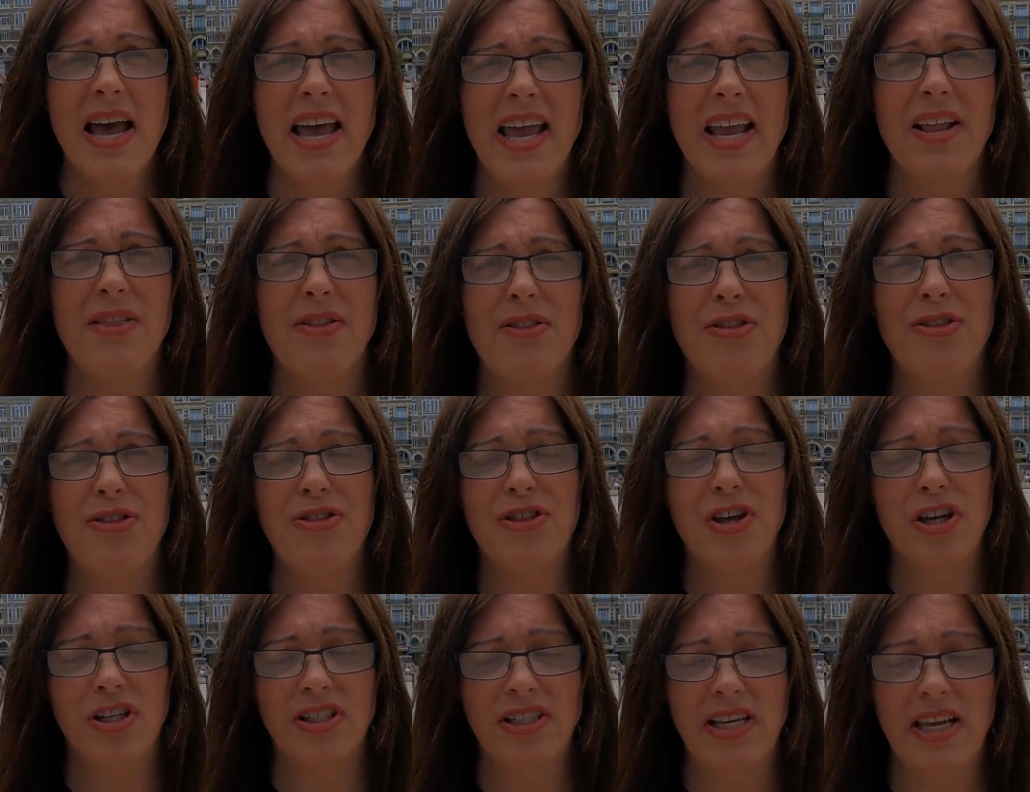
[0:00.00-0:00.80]
in
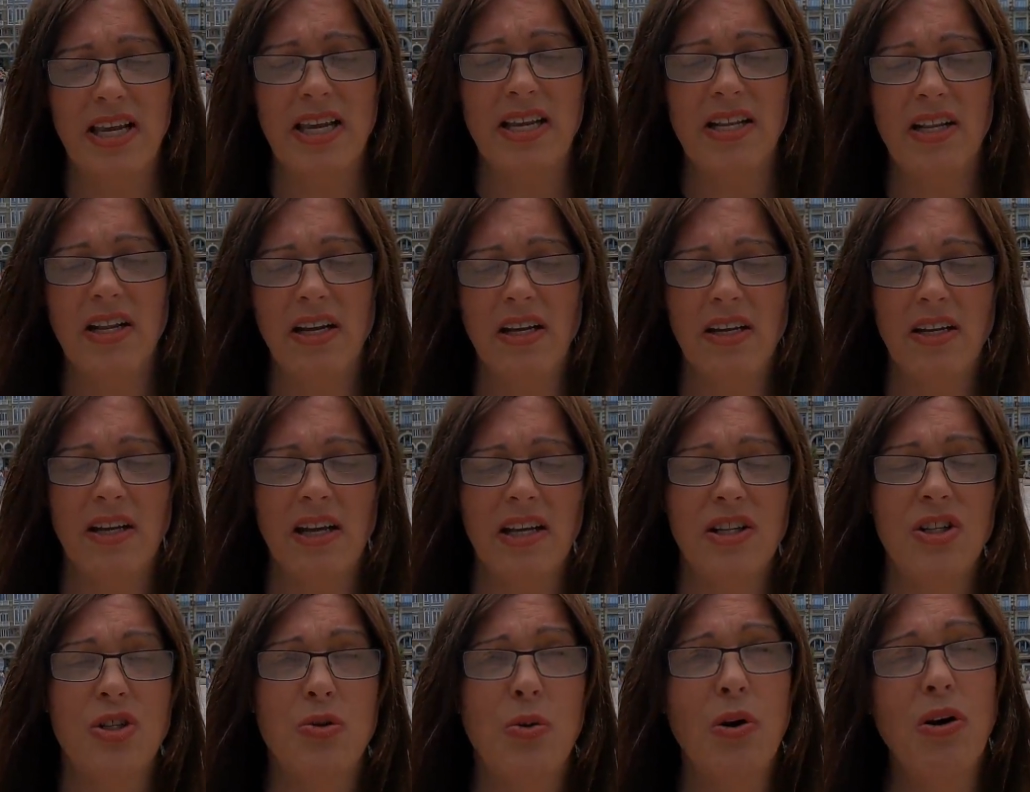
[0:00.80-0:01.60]

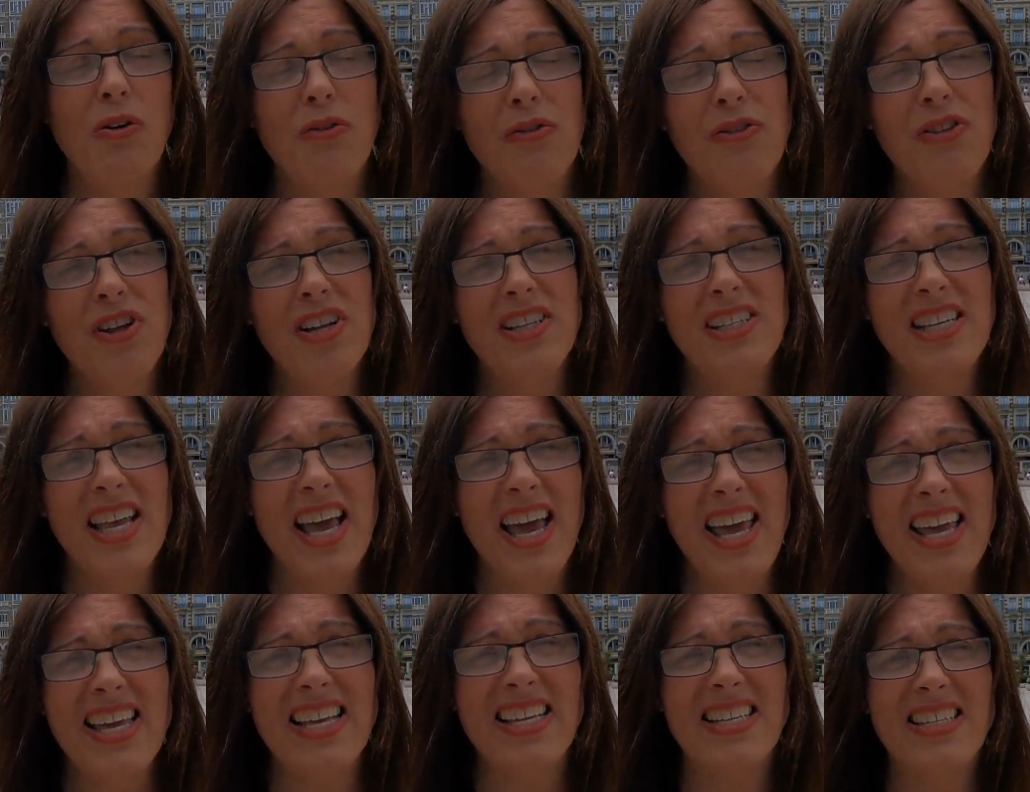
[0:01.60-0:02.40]

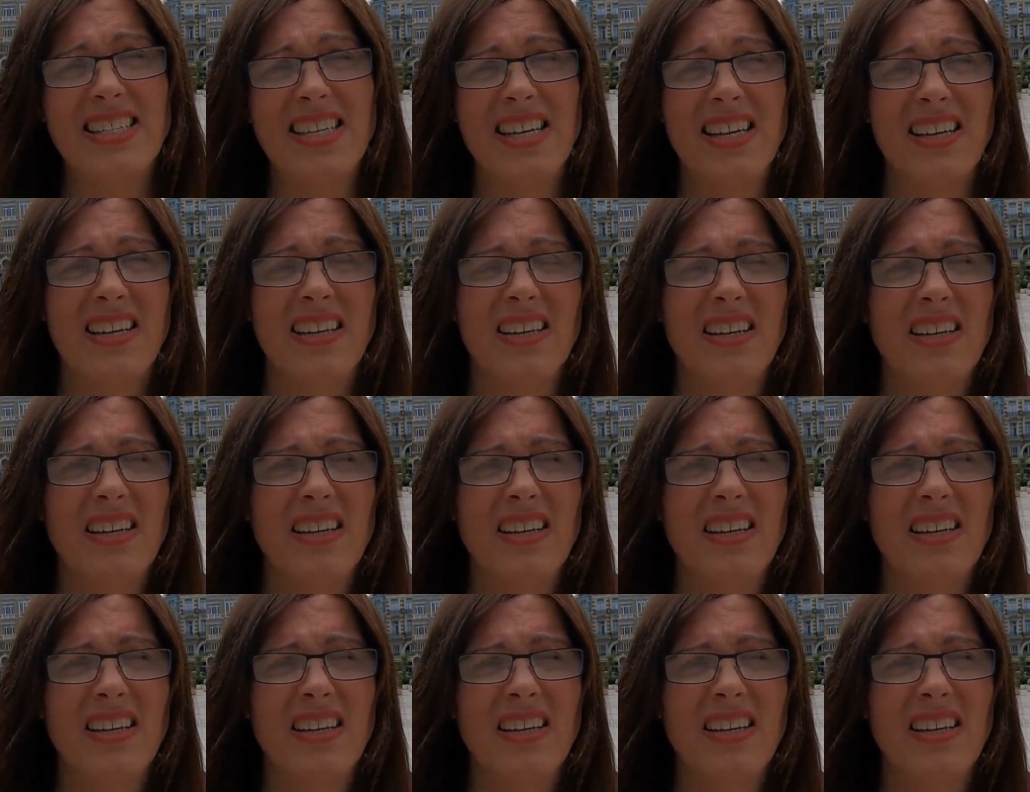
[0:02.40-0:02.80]
1238.